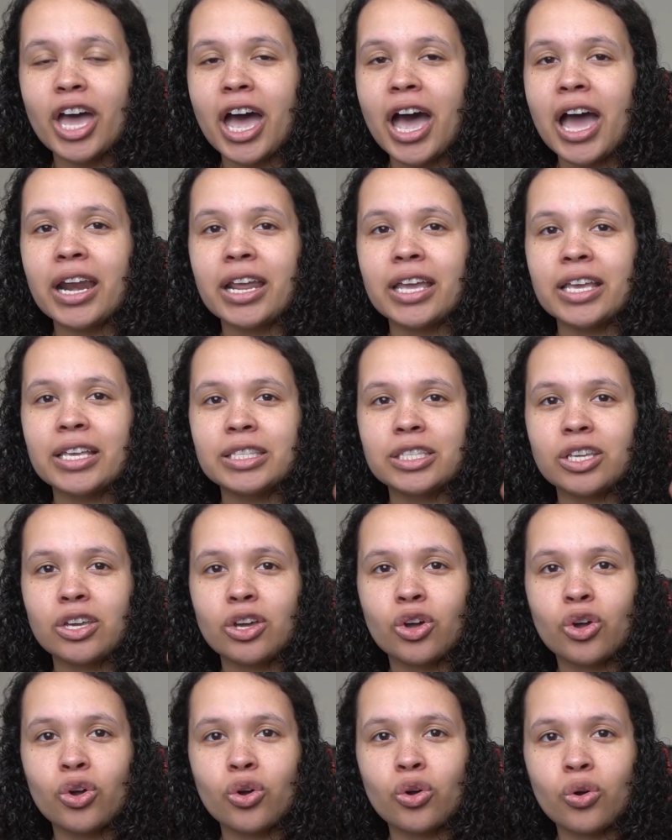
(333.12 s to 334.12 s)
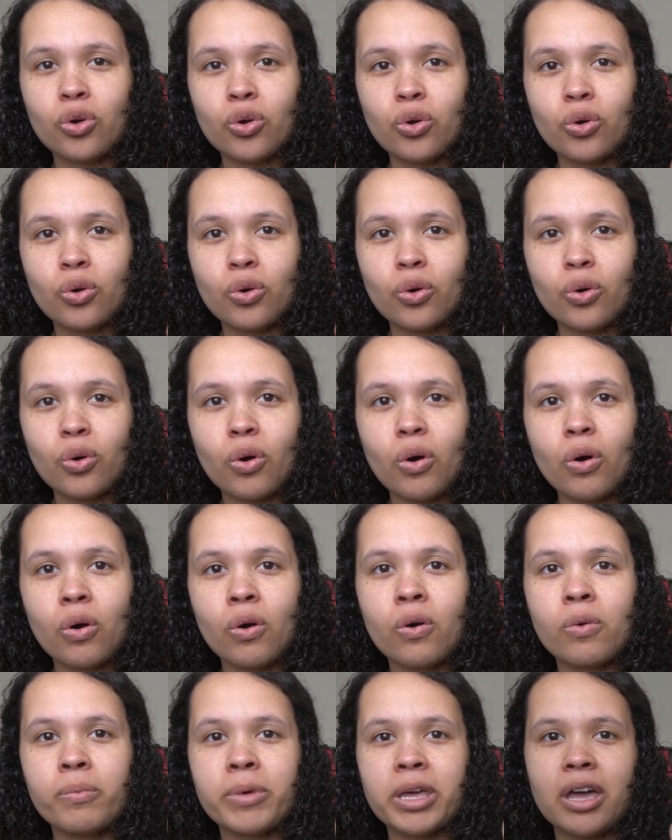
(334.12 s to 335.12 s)
that is,
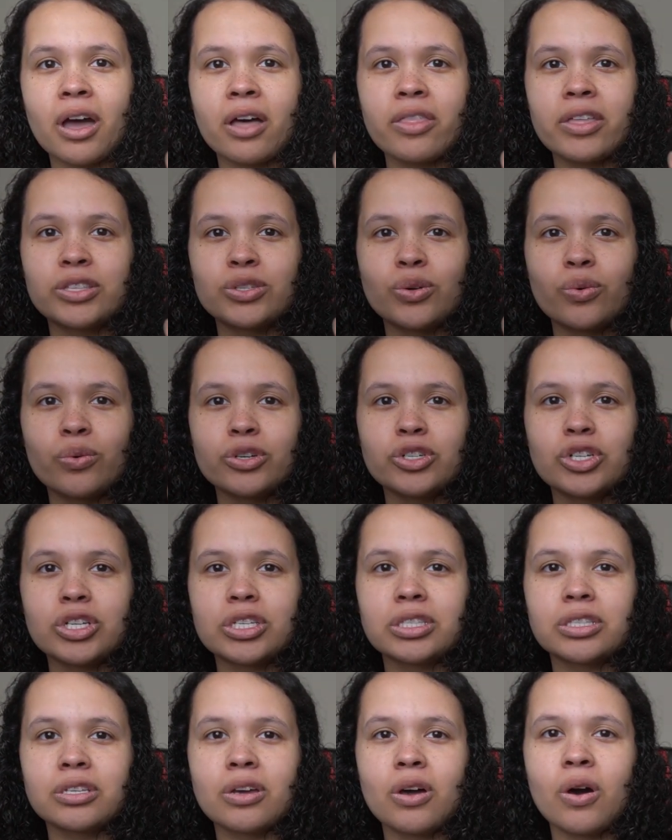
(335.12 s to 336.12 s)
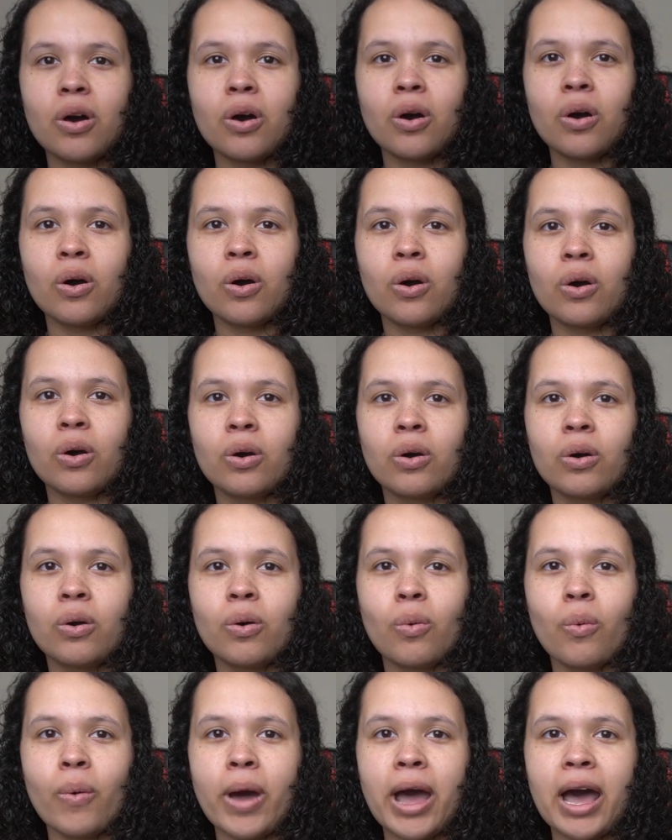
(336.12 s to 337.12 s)
oh my God, that's gorgeous. Oh,
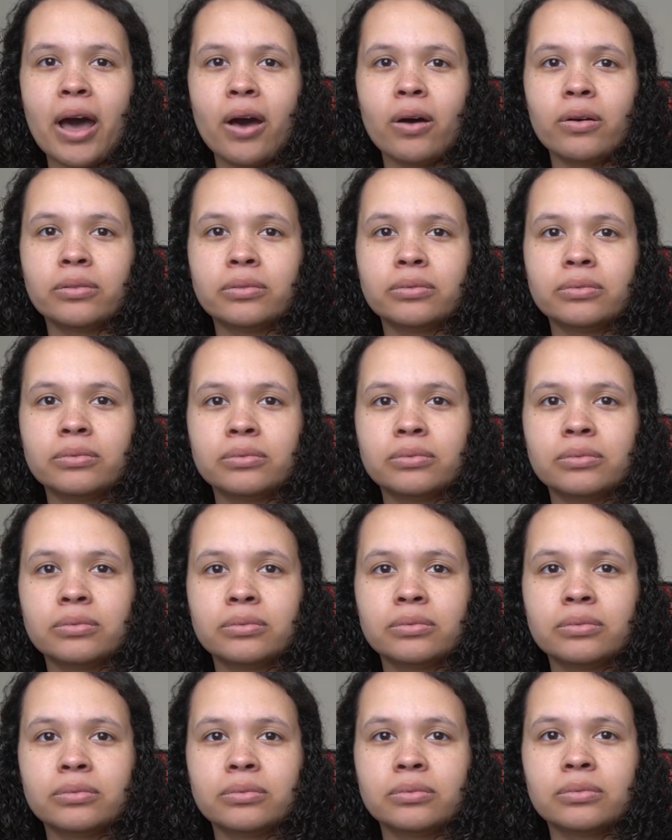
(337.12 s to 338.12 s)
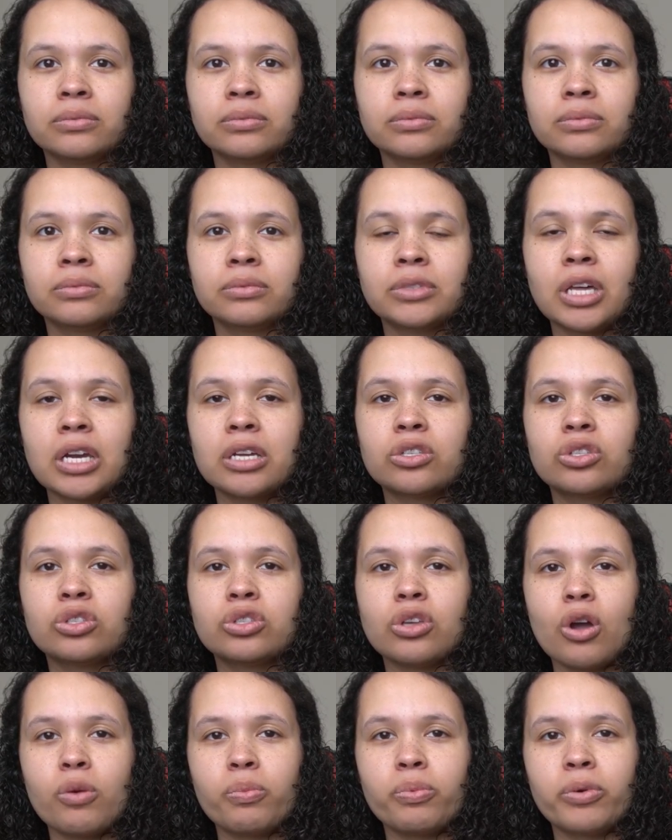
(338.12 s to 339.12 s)
wow. That is
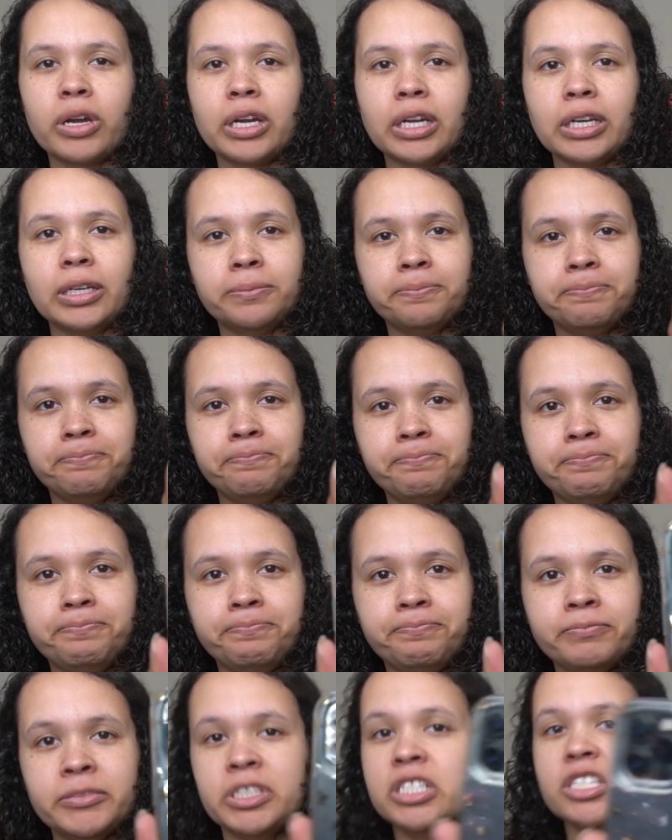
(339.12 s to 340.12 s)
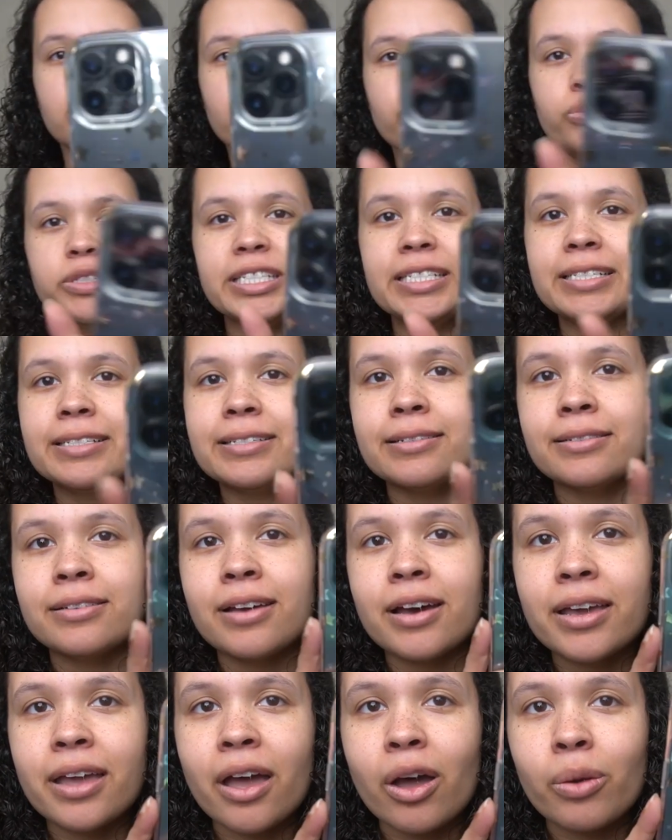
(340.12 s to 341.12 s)
so pretty. You can't
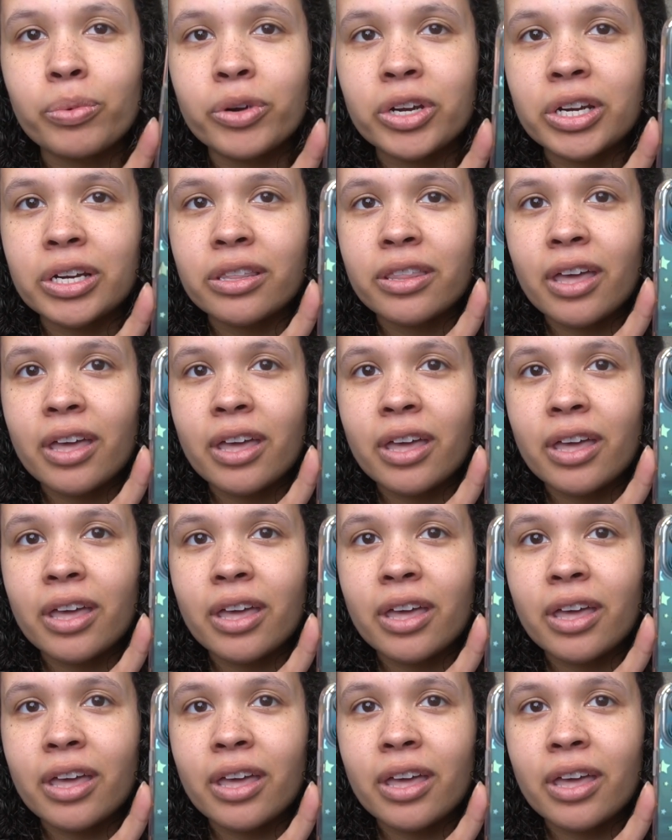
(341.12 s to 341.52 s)
deny how pretty